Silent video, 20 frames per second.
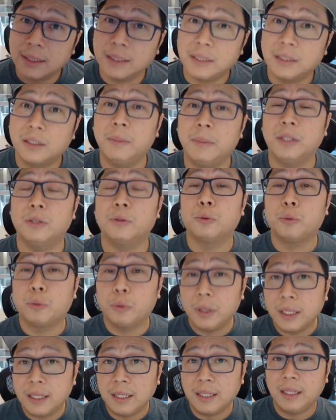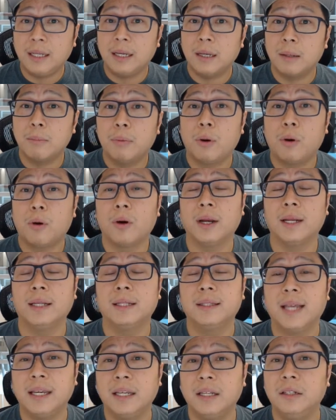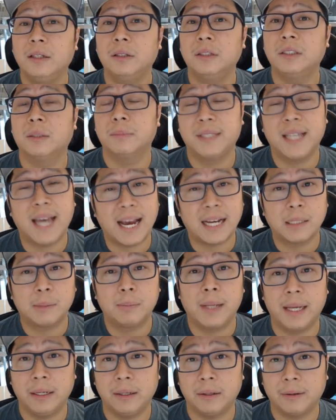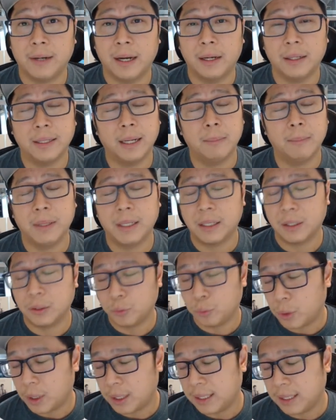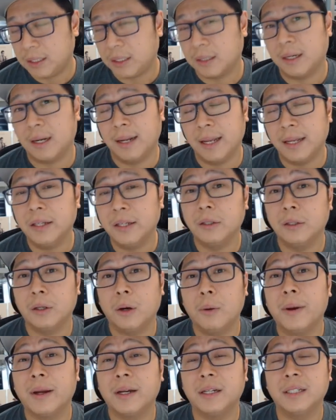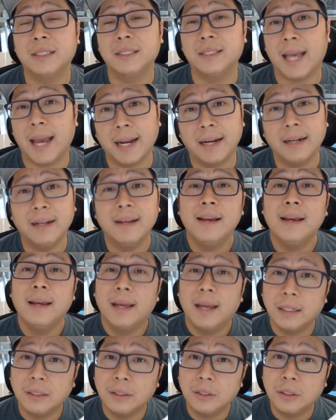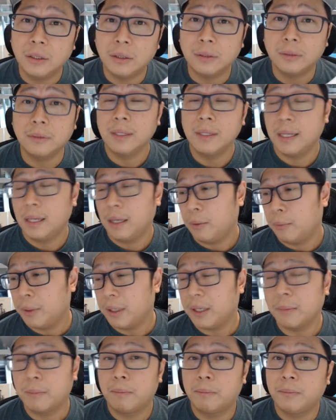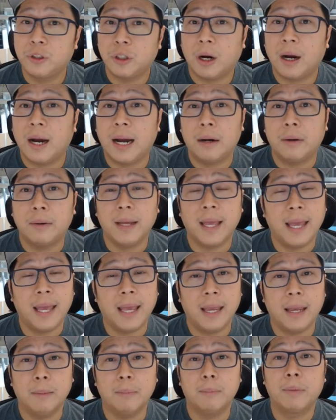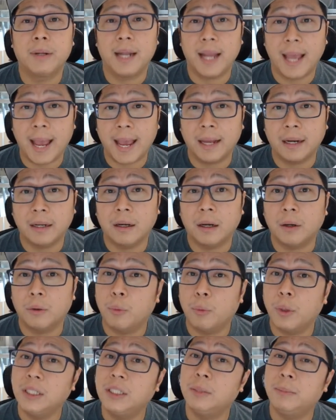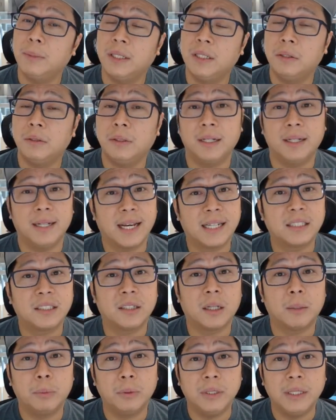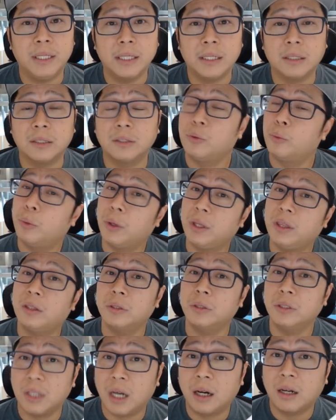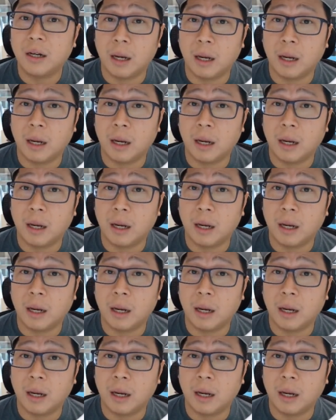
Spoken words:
it's going to be really important that you do some tax planning around that, because one, it's going to let you know where you stand, and two, we could draw out a plan on what you should be doing the next couple years with those stock